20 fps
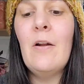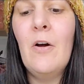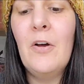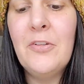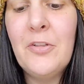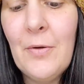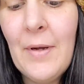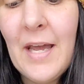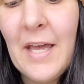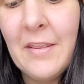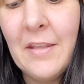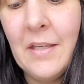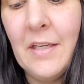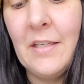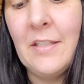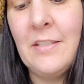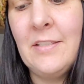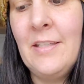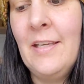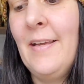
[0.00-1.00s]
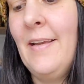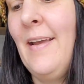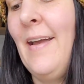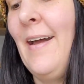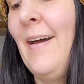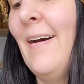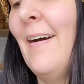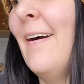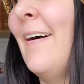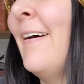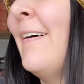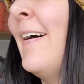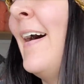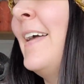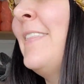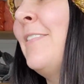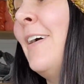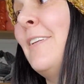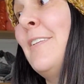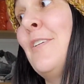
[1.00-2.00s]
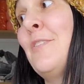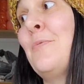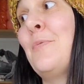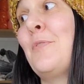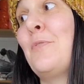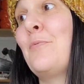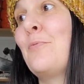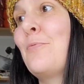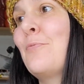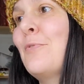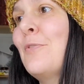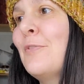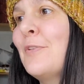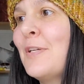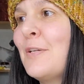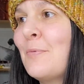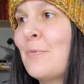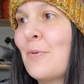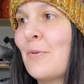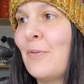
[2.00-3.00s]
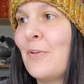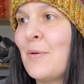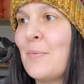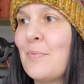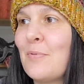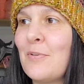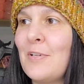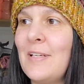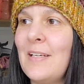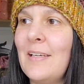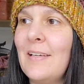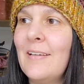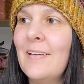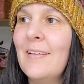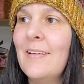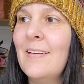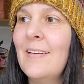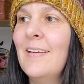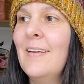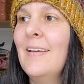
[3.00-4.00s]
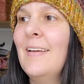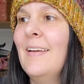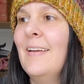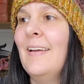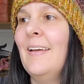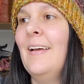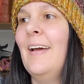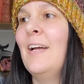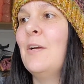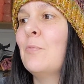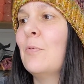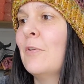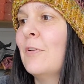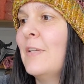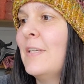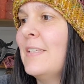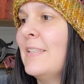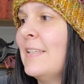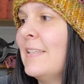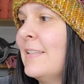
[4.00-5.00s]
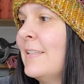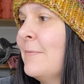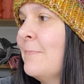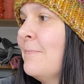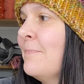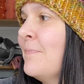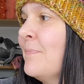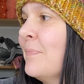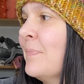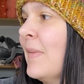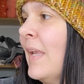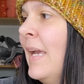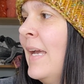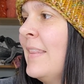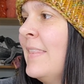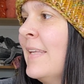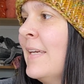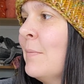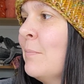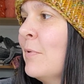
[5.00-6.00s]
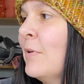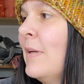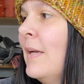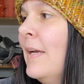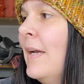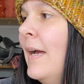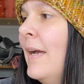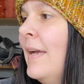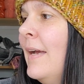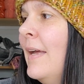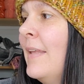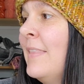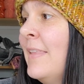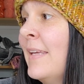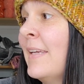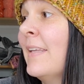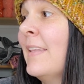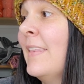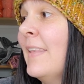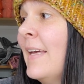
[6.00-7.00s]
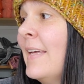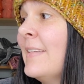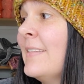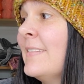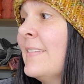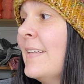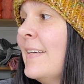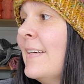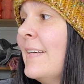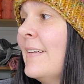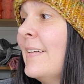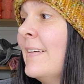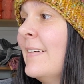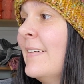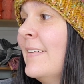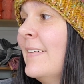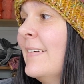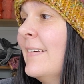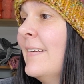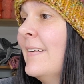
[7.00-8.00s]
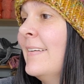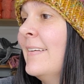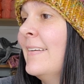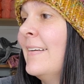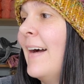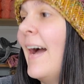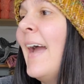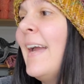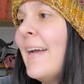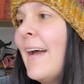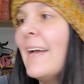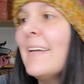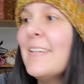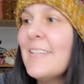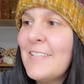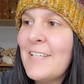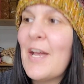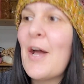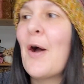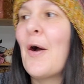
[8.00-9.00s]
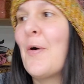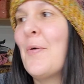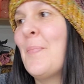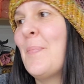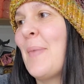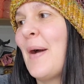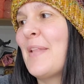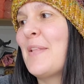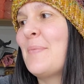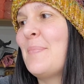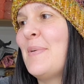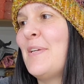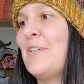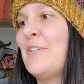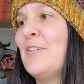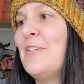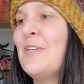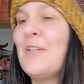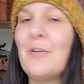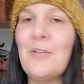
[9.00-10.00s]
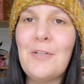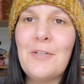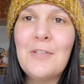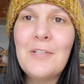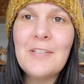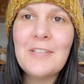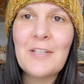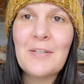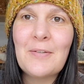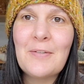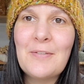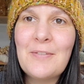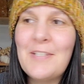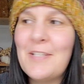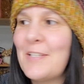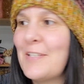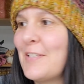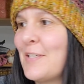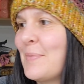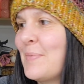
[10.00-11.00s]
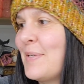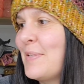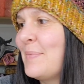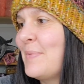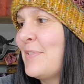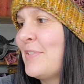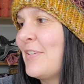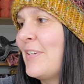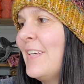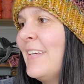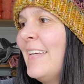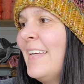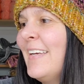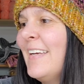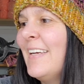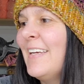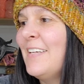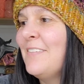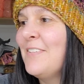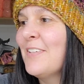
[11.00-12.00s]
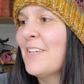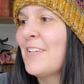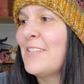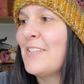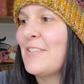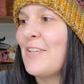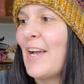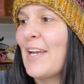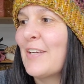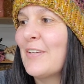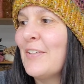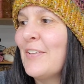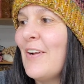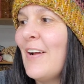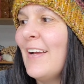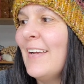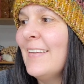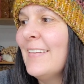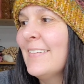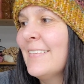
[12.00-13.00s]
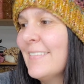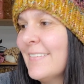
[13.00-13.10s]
also had this. Uh, I thought this was really, really pretty. I really did. I think I'm. I think that uh, I I could tell by the picture. You know, you could tell. You could tell by the picture if you're going to like it or not.